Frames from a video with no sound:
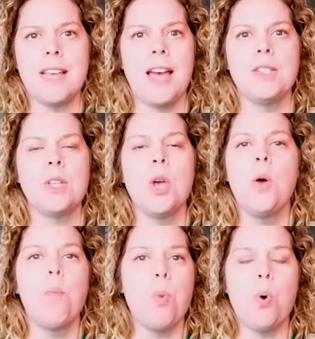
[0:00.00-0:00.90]
Uh, as
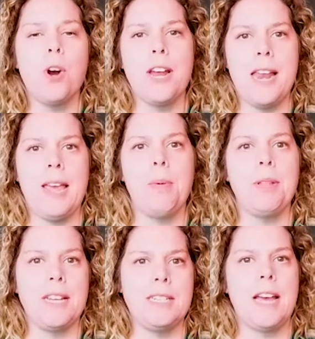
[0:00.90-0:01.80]
more
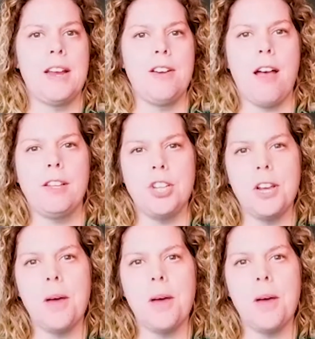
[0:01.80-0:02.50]
enabling technology